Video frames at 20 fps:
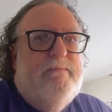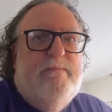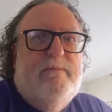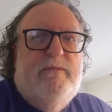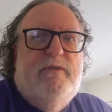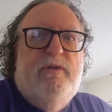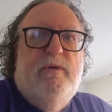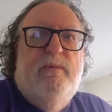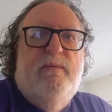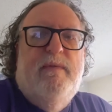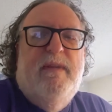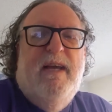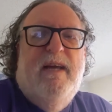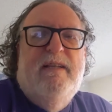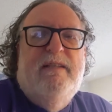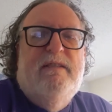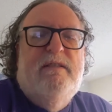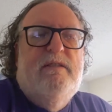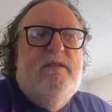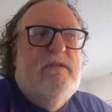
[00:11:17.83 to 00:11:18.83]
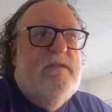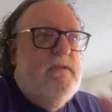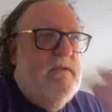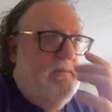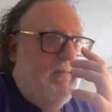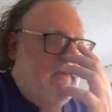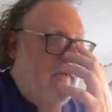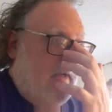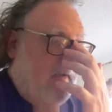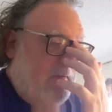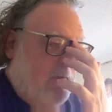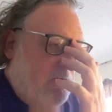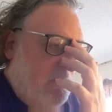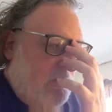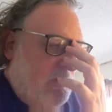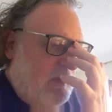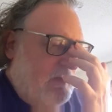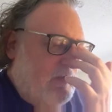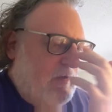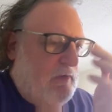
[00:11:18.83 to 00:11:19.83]
So that's something I have to
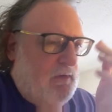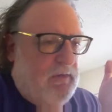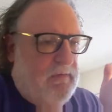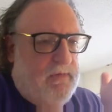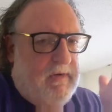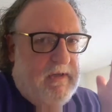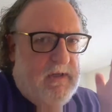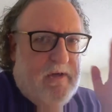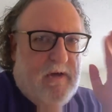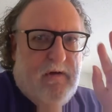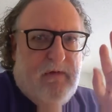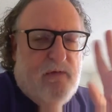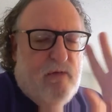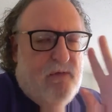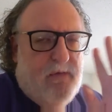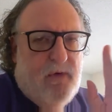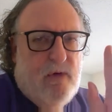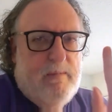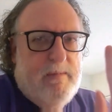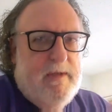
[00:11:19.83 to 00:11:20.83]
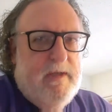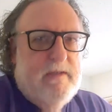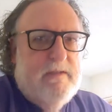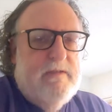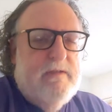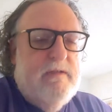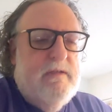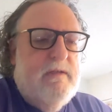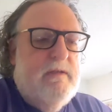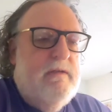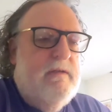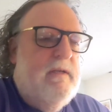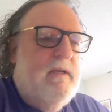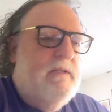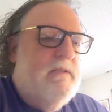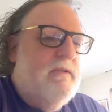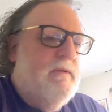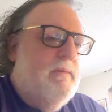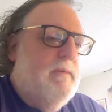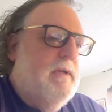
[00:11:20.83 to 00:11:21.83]
address. I'll have to find a cover for it. But
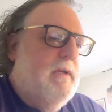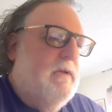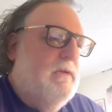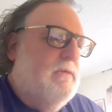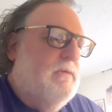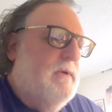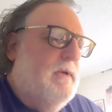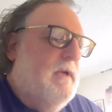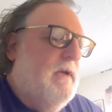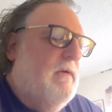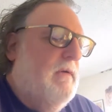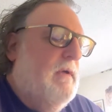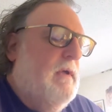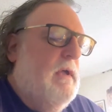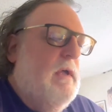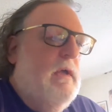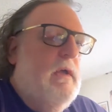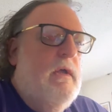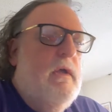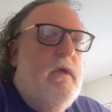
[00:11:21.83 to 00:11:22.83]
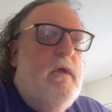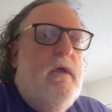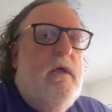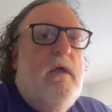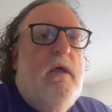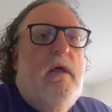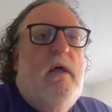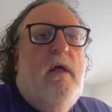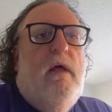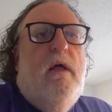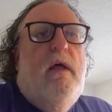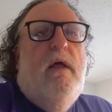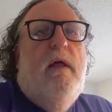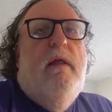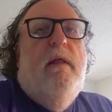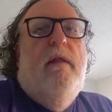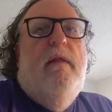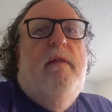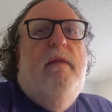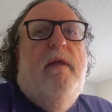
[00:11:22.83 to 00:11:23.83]
that's something else right now.
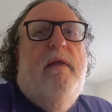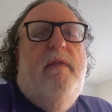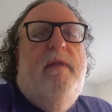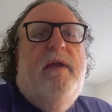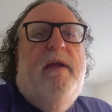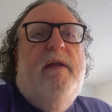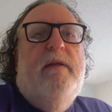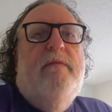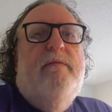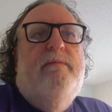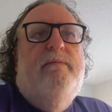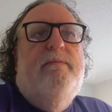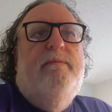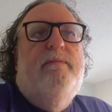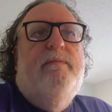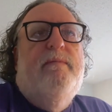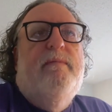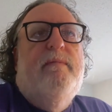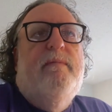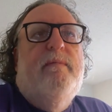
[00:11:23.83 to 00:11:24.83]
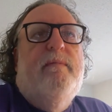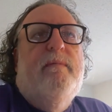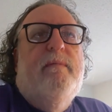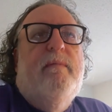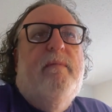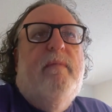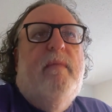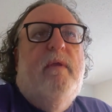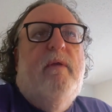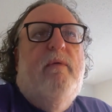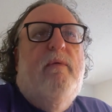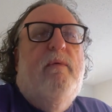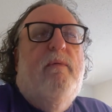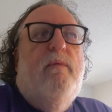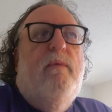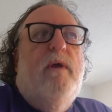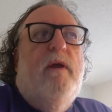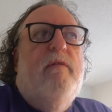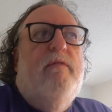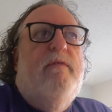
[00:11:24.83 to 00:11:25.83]
And then
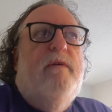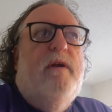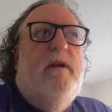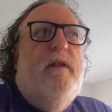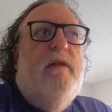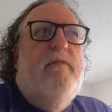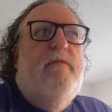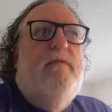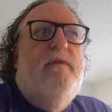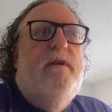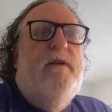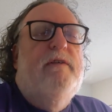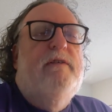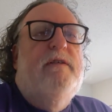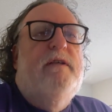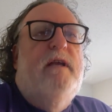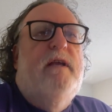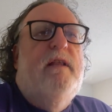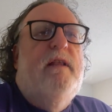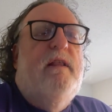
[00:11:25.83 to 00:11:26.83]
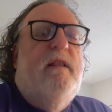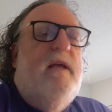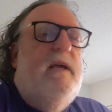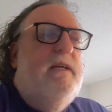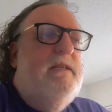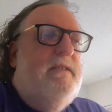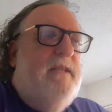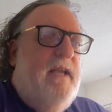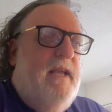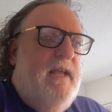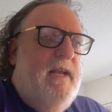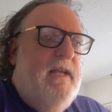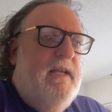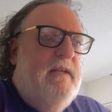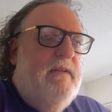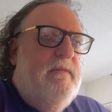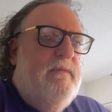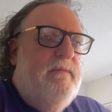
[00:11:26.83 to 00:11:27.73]
when I finally finish that last edit,